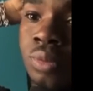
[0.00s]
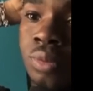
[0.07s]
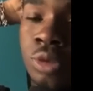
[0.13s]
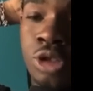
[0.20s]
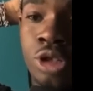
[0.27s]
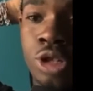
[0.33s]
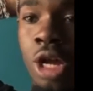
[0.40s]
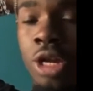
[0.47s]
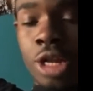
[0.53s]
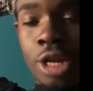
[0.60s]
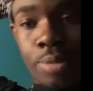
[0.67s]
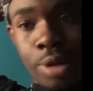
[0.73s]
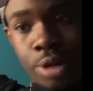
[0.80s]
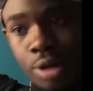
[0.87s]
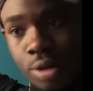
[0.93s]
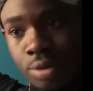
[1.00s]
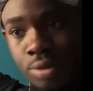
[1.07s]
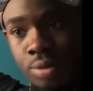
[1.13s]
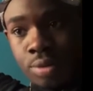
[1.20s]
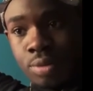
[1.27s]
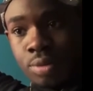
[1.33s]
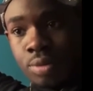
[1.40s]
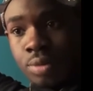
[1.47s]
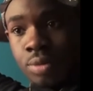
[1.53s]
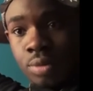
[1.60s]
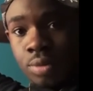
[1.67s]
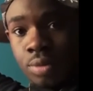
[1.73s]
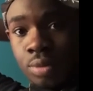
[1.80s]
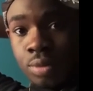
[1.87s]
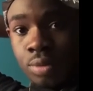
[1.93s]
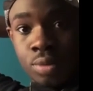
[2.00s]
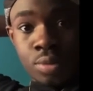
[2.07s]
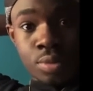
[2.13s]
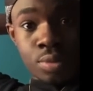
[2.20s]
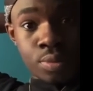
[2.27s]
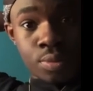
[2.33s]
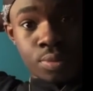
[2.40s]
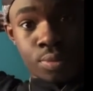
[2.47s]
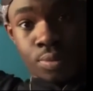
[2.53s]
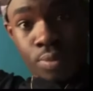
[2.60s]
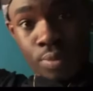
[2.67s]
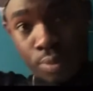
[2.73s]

He needs once. Najee needs to be posting more.